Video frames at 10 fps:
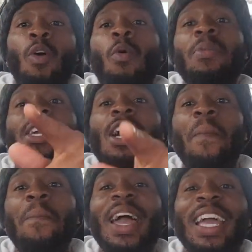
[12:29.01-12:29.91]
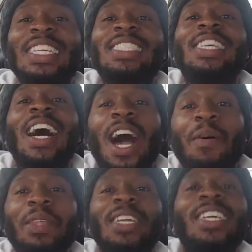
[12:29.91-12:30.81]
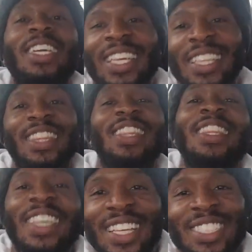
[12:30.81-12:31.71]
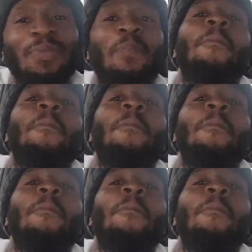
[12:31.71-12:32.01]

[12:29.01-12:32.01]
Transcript: When we come back, it's time to get this